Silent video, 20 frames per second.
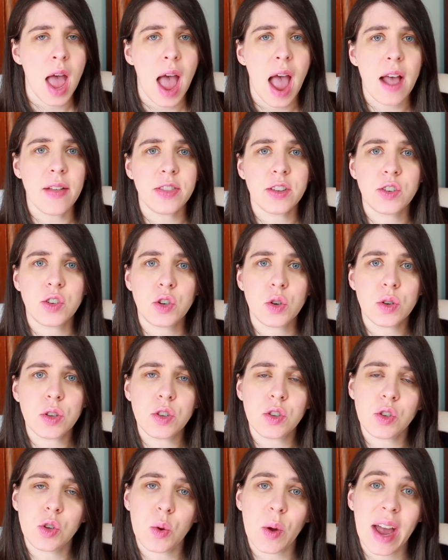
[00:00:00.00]
And the
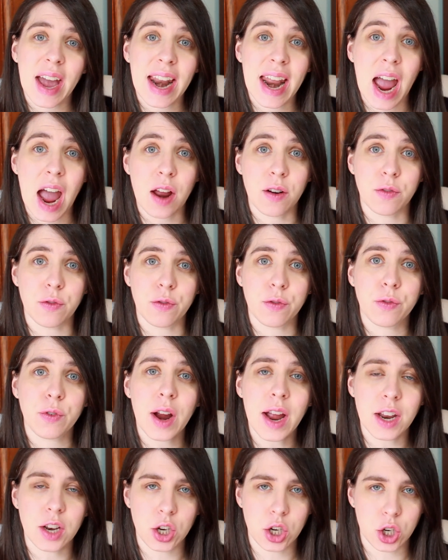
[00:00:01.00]
students who had had
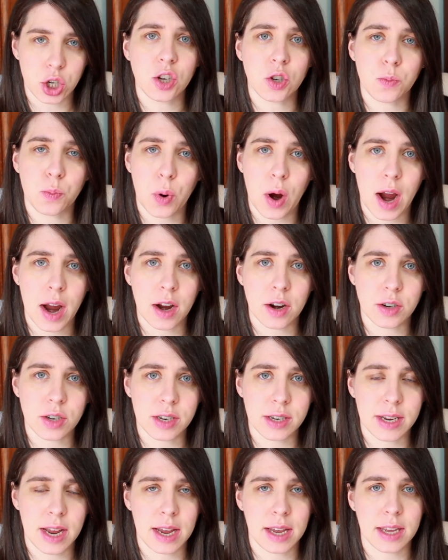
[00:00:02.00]
French prior
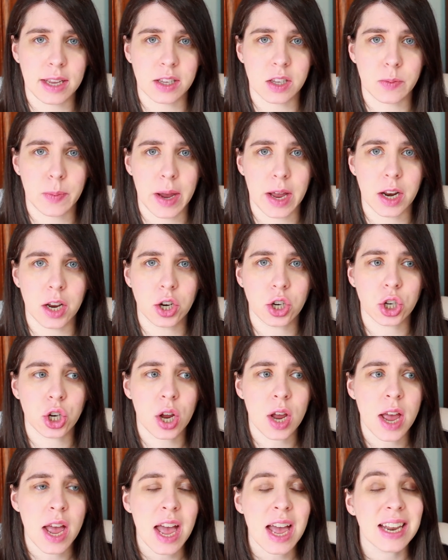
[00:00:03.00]
to taking Spanish
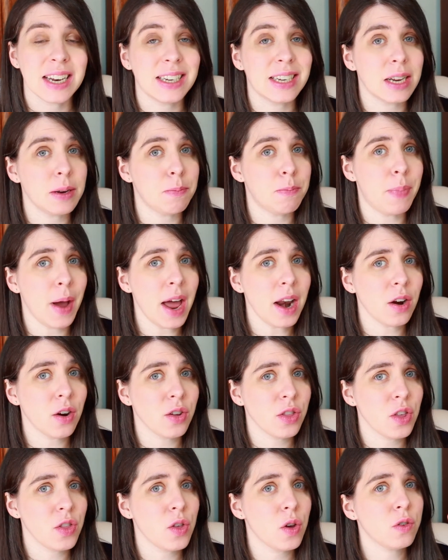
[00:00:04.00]
did better
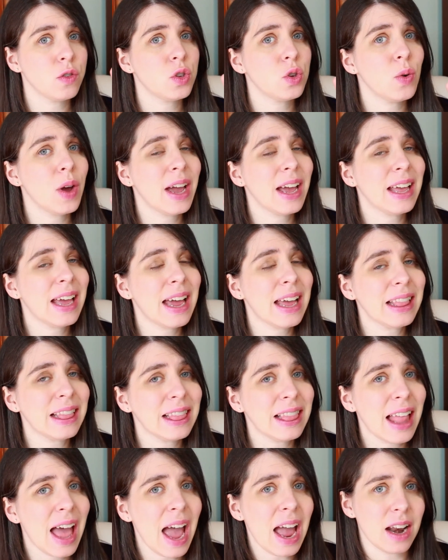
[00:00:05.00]
than those who had had
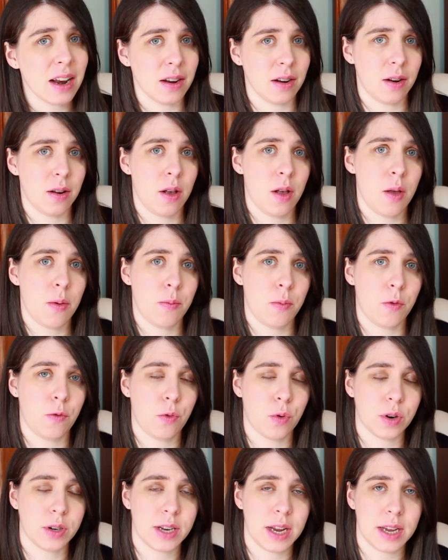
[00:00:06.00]
Latin
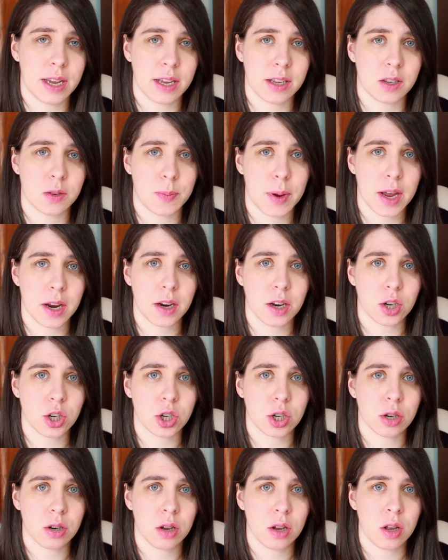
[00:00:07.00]
before taking
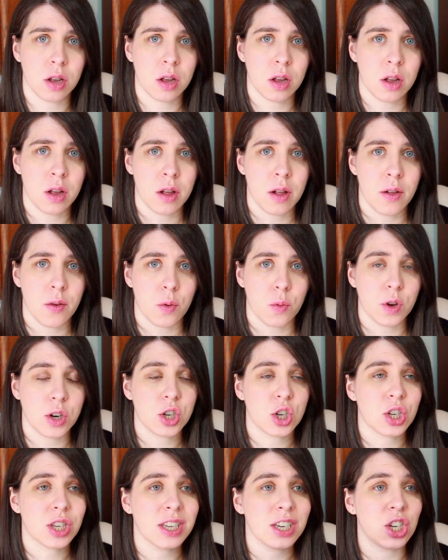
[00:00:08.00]
Spanish,
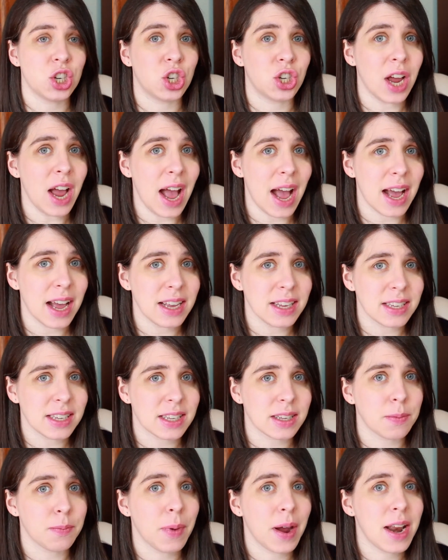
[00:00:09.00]
which
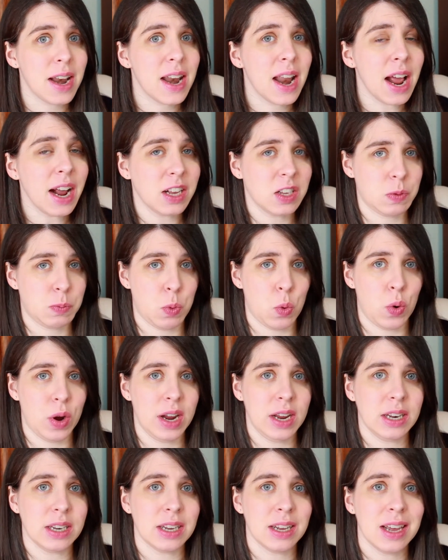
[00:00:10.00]
suggests my next
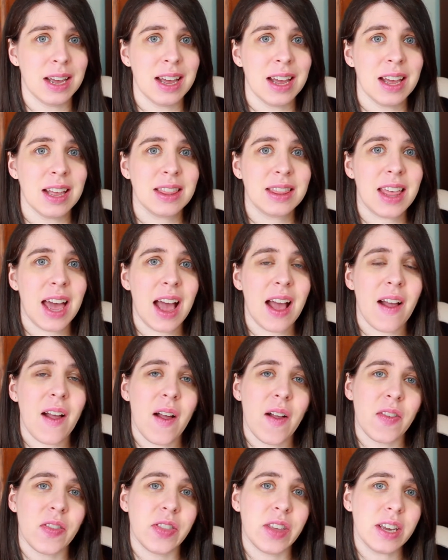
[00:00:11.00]
point, that
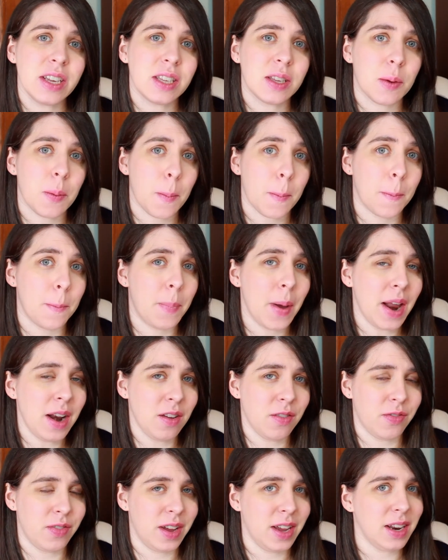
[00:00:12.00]
this
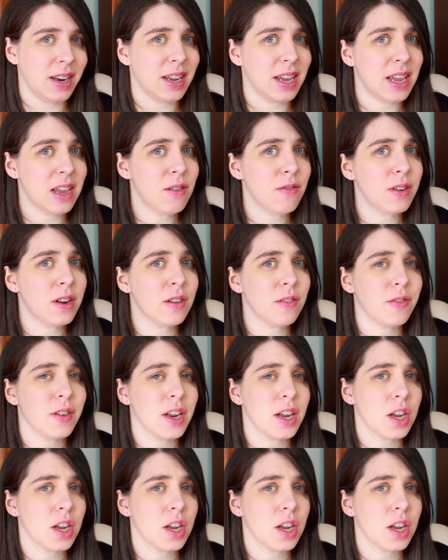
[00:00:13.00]
benefit, even if it